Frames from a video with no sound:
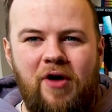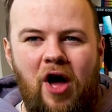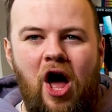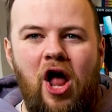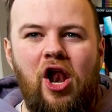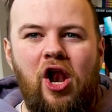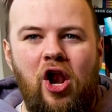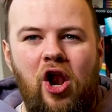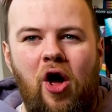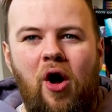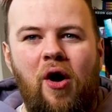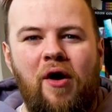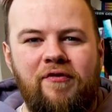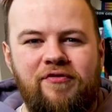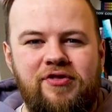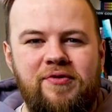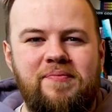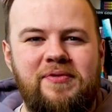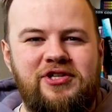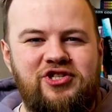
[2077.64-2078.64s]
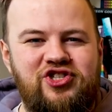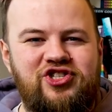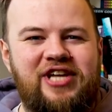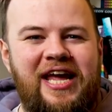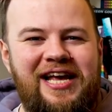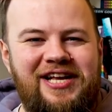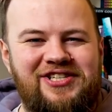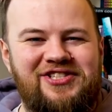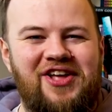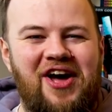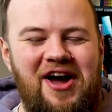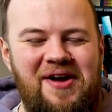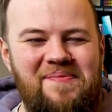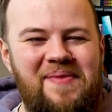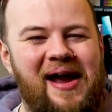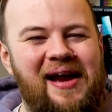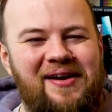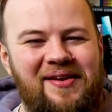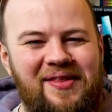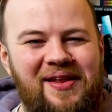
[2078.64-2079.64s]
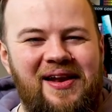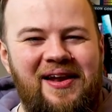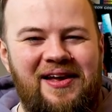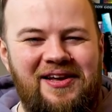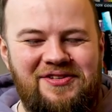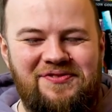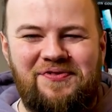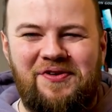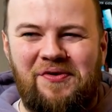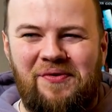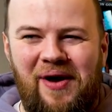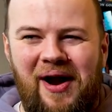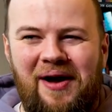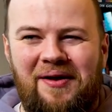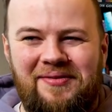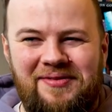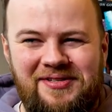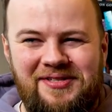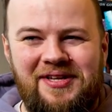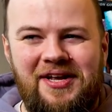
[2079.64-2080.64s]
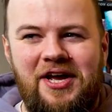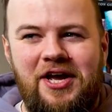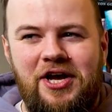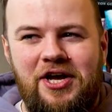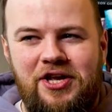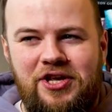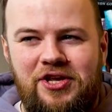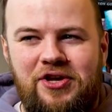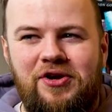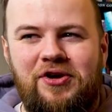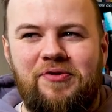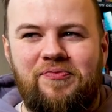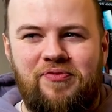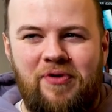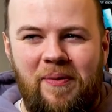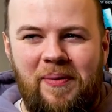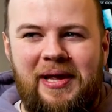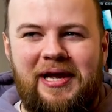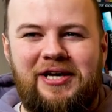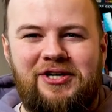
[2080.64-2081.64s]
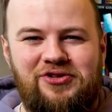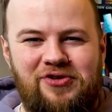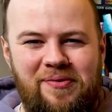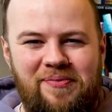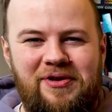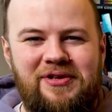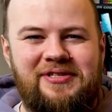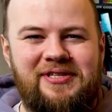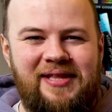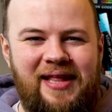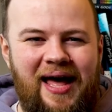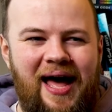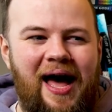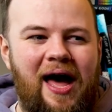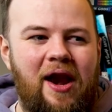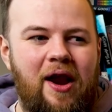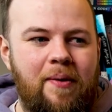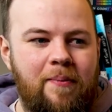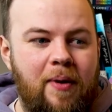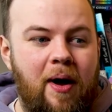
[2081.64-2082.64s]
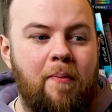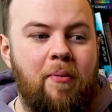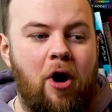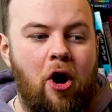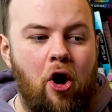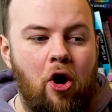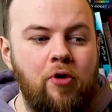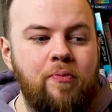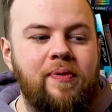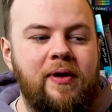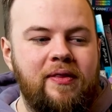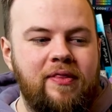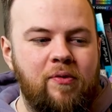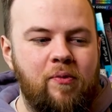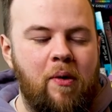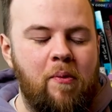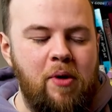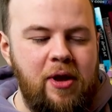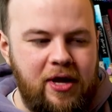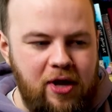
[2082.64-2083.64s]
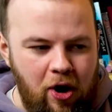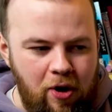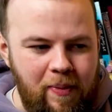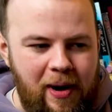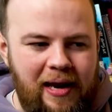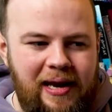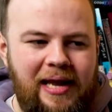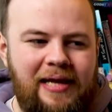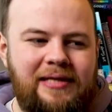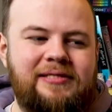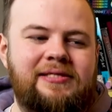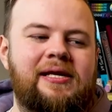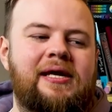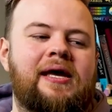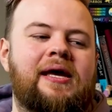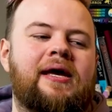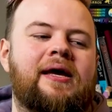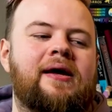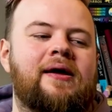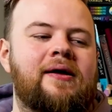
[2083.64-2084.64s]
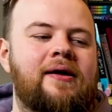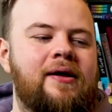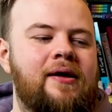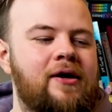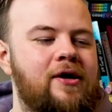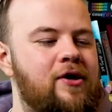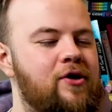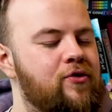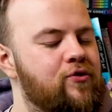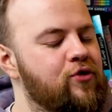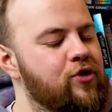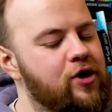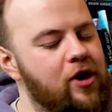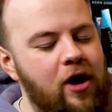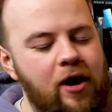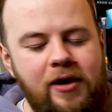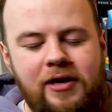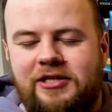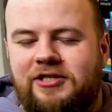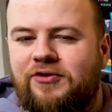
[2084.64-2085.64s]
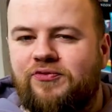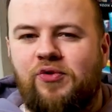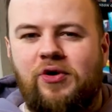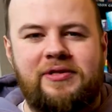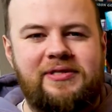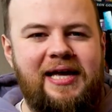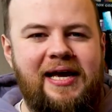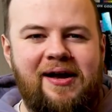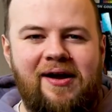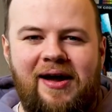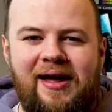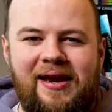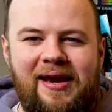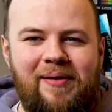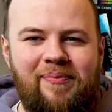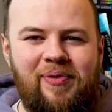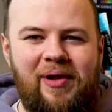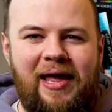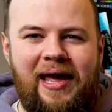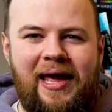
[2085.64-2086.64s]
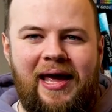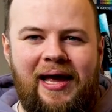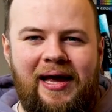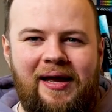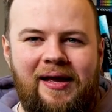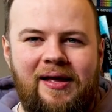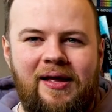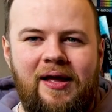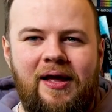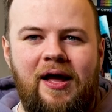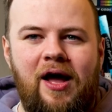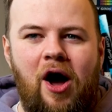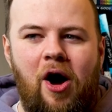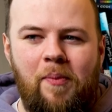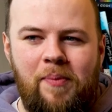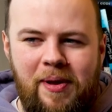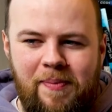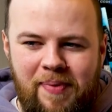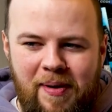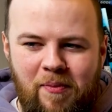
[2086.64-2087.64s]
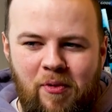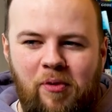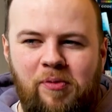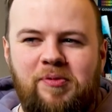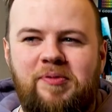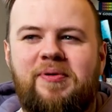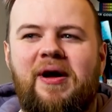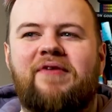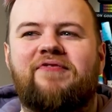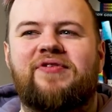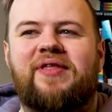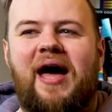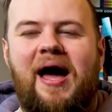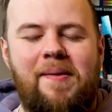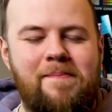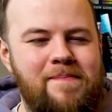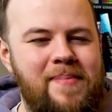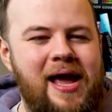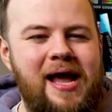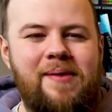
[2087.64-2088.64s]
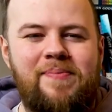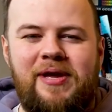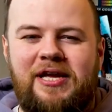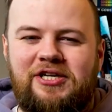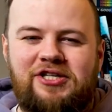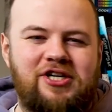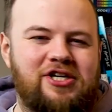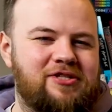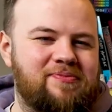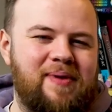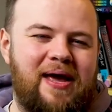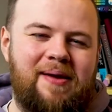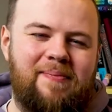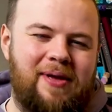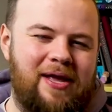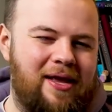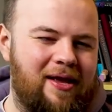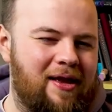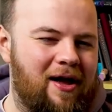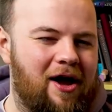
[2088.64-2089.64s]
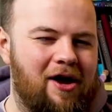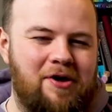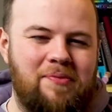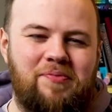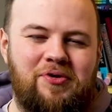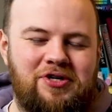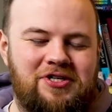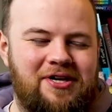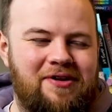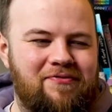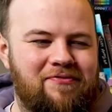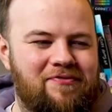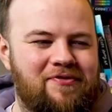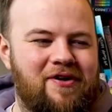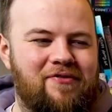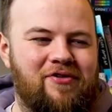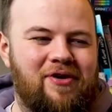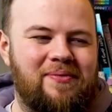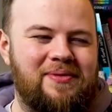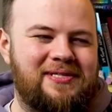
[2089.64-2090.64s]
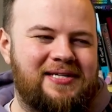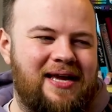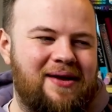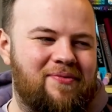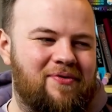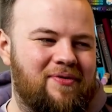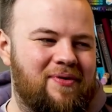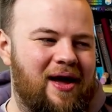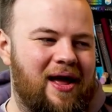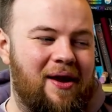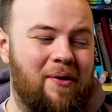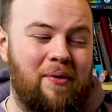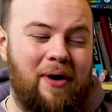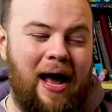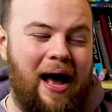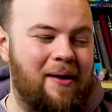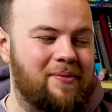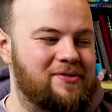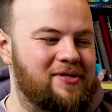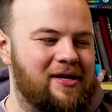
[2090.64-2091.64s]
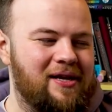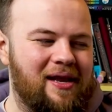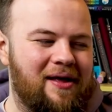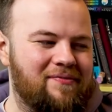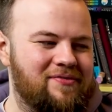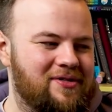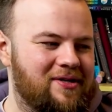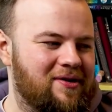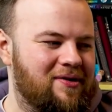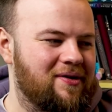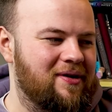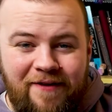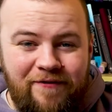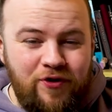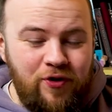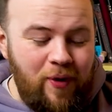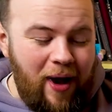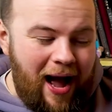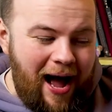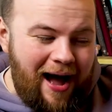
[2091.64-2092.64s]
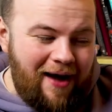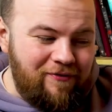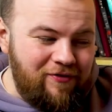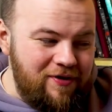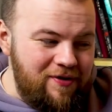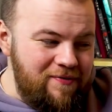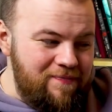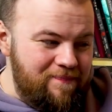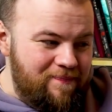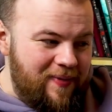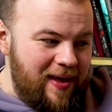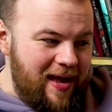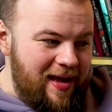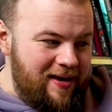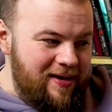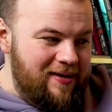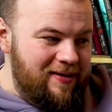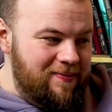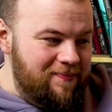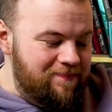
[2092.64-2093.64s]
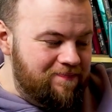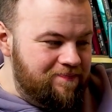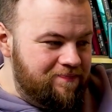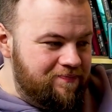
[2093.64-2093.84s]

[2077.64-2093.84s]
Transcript: a lot of the mistakes that I made in the last few rounds, you could probably attribute to that. And I'm hoping that when we go back next year, regardless of what deck I end up playing, I'll be a bit more prepared for that, and maybe, just maybe, I can push even further up the table, and I would absolutely love to. If you haven't been